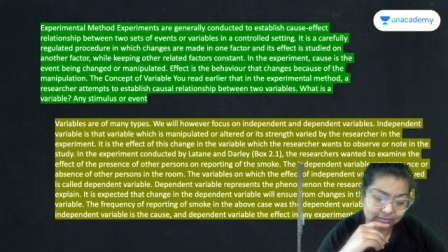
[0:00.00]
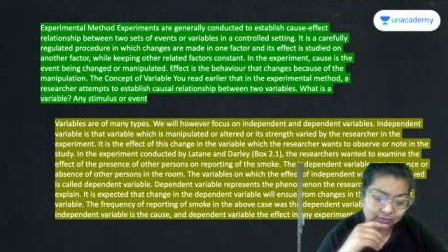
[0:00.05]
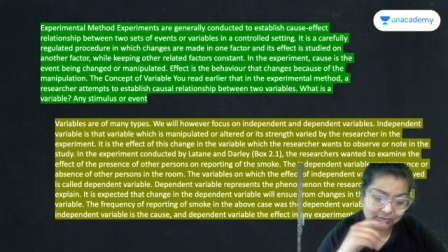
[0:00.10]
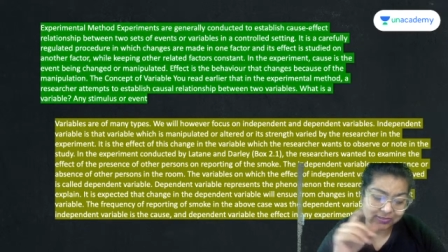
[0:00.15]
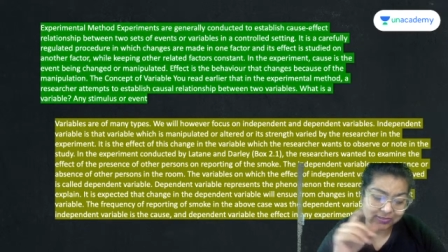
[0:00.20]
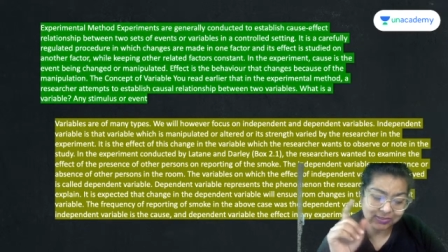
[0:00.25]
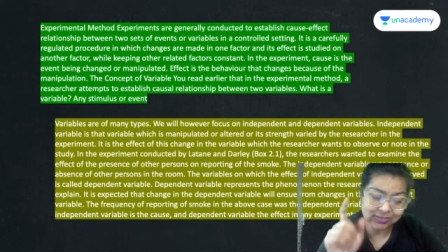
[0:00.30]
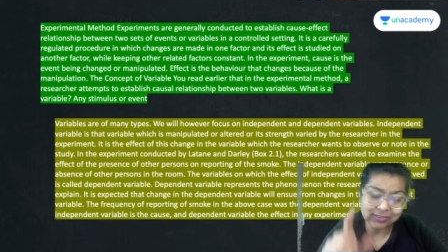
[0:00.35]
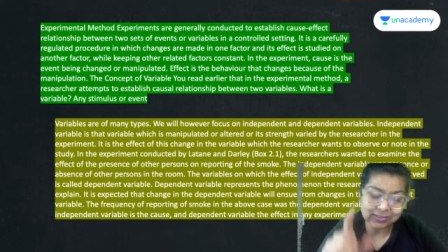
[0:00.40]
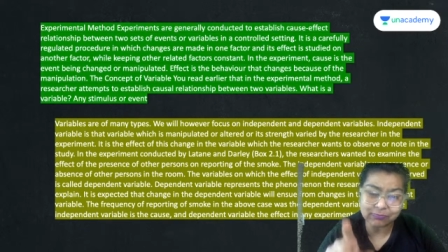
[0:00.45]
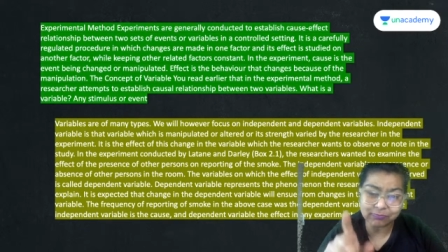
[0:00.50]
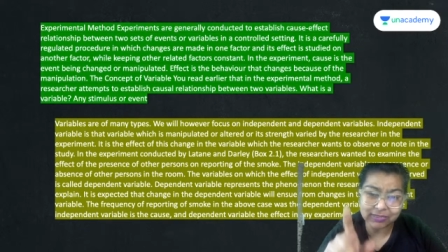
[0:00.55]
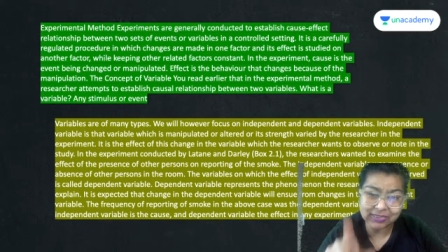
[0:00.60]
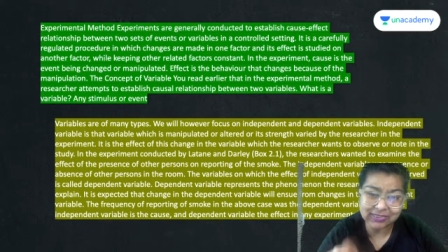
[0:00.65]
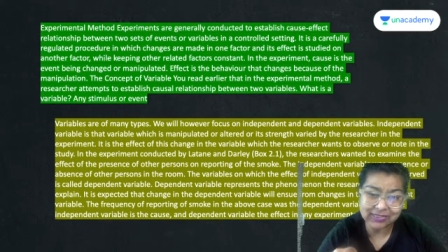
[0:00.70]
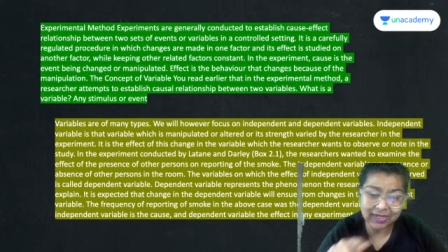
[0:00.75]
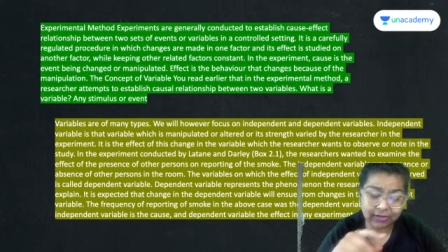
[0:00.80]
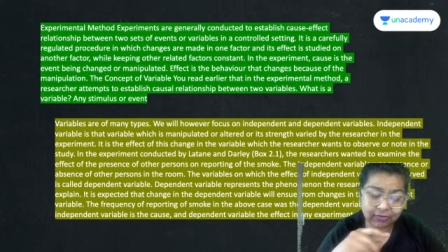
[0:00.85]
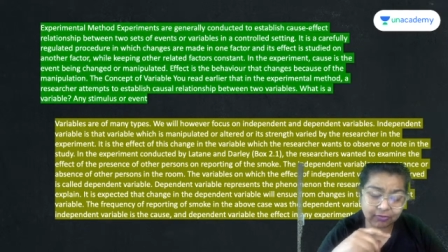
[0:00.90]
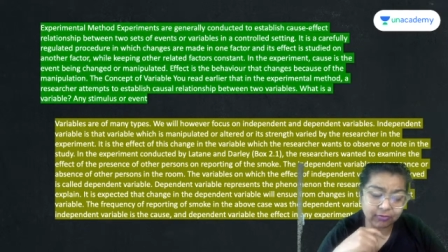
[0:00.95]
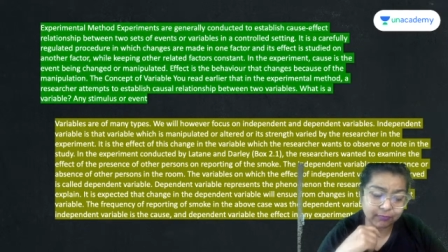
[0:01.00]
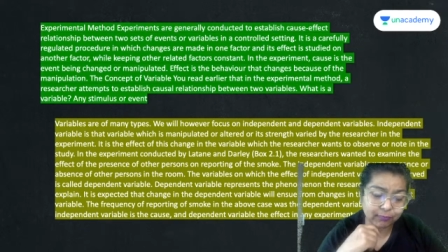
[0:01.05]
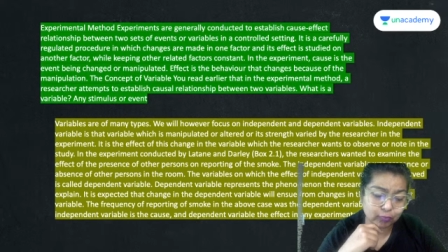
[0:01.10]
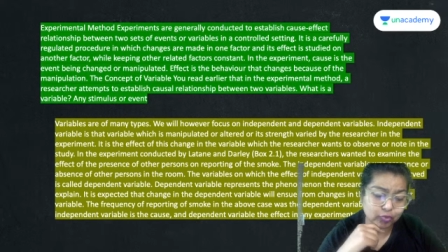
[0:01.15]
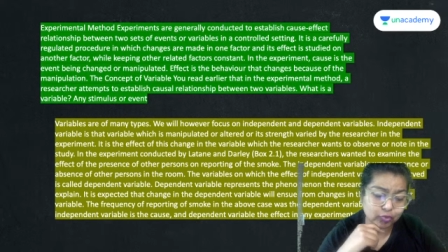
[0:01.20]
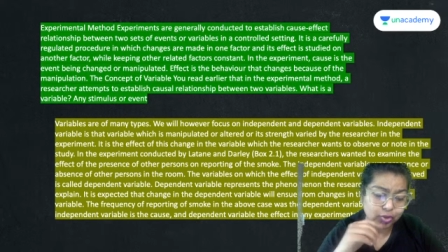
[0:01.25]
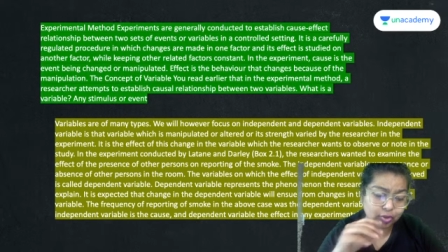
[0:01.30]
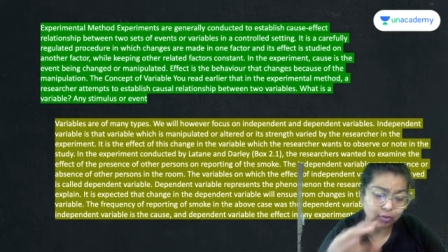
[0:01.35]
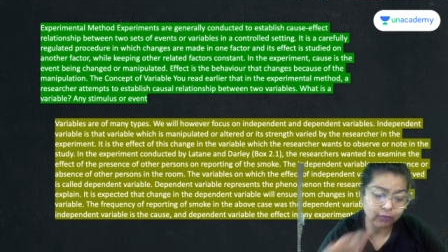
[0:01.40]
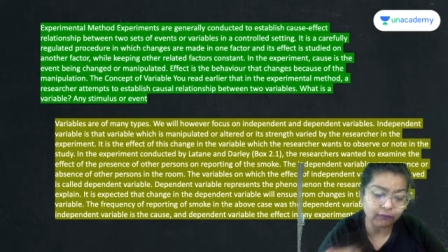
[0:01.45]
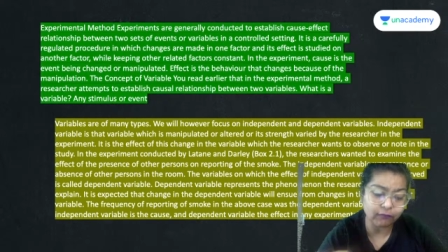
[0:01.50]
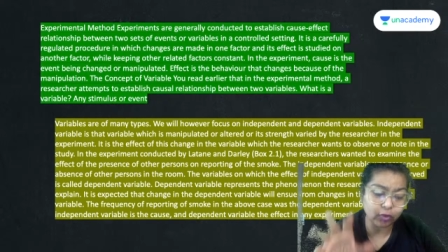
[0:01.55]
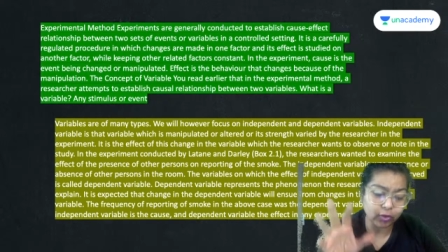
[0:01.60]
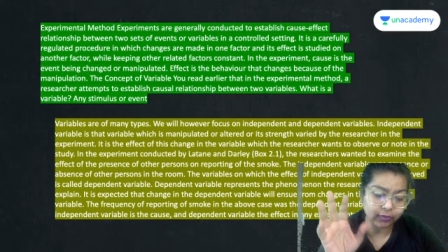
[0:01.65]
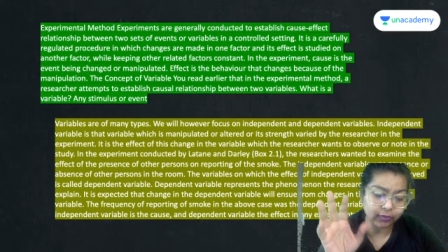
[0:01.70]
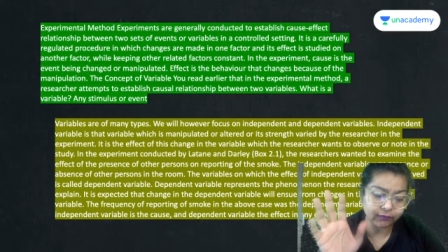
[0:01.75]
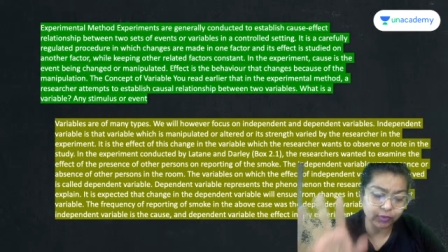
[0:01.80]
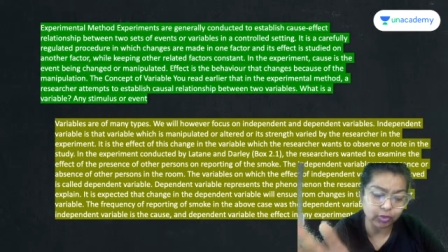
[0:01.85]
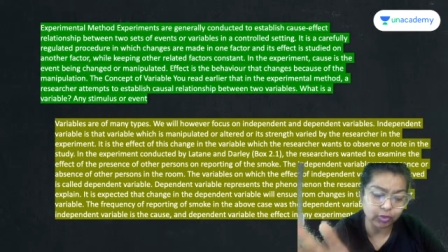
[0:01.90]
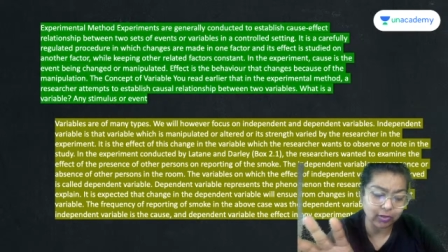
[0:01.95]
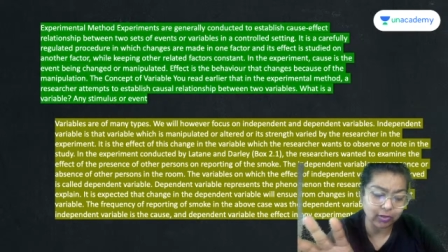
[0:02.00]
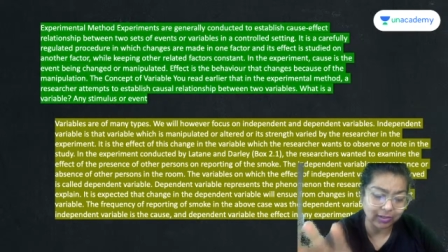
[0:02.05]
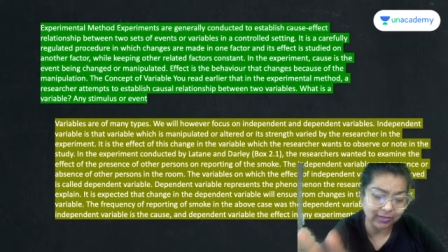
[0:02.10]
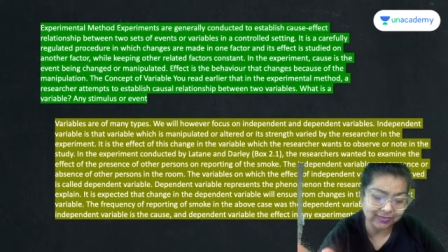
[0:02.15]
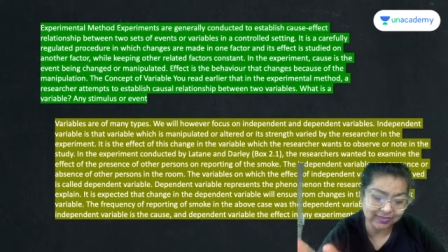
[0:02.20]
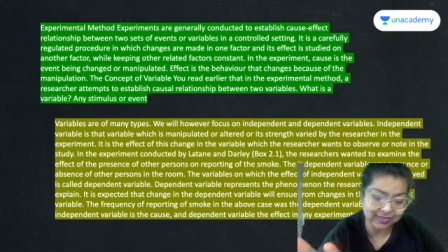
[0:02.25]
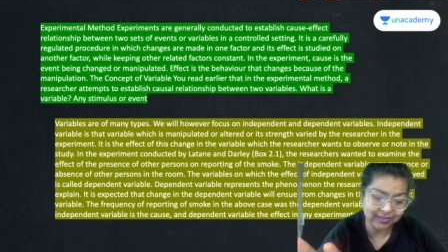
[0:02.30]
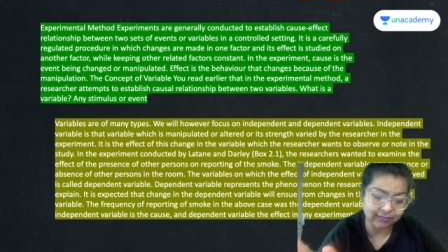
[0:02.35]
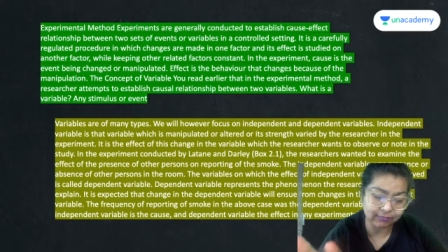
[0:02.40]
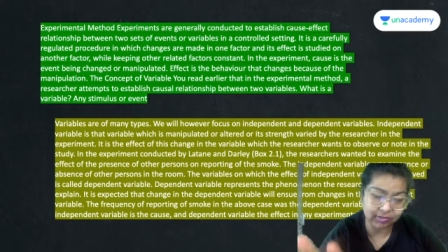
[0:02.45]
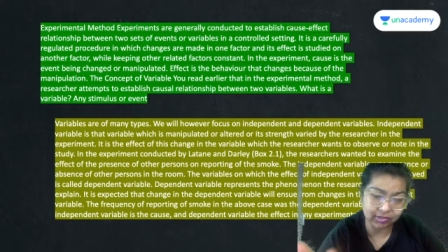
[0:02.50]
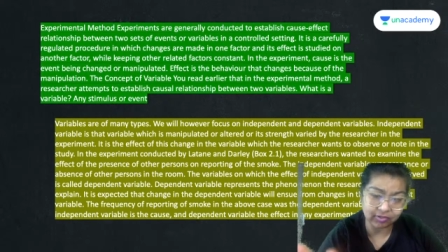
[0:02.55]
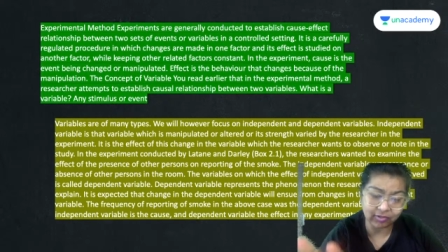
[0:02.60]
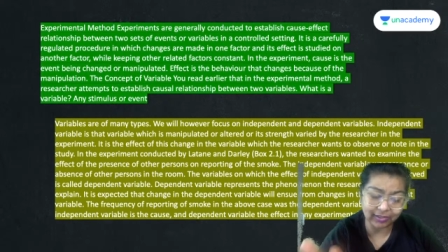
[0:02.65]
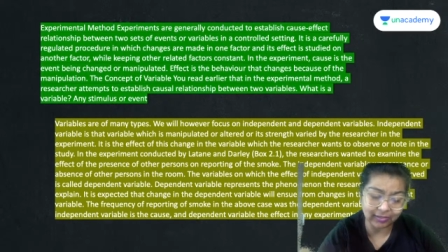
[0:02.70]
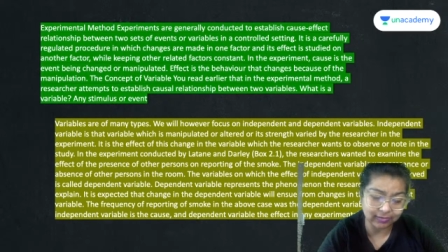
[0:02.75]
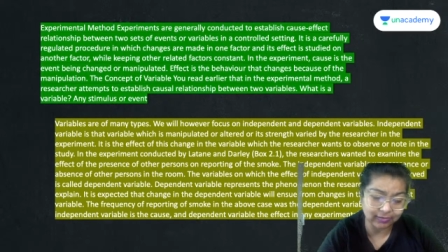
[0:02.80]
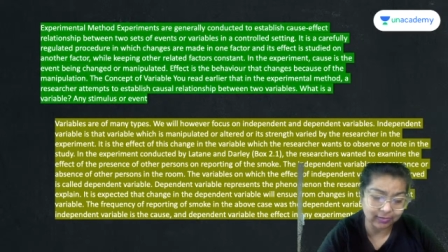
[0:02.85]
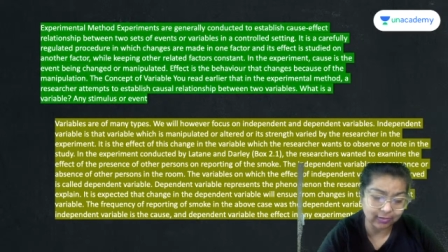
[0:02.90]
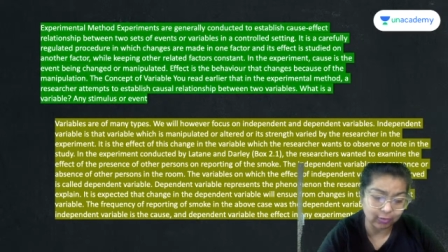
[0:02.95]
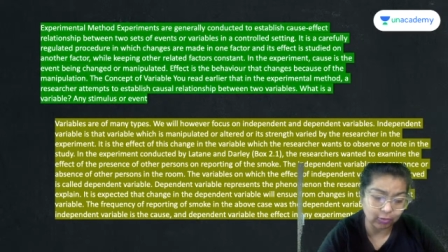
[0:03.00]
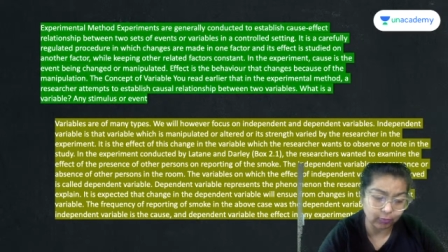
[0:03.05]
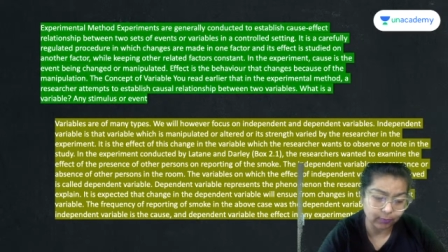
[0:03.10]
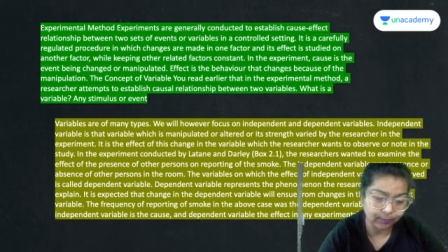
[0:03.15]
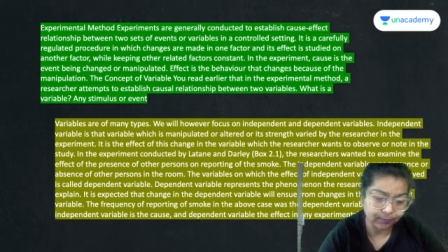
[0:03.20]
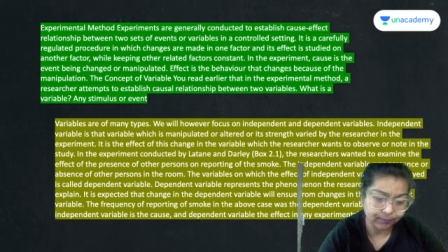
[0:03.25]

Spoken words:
So this is misattribution of whatever you're asking me right now,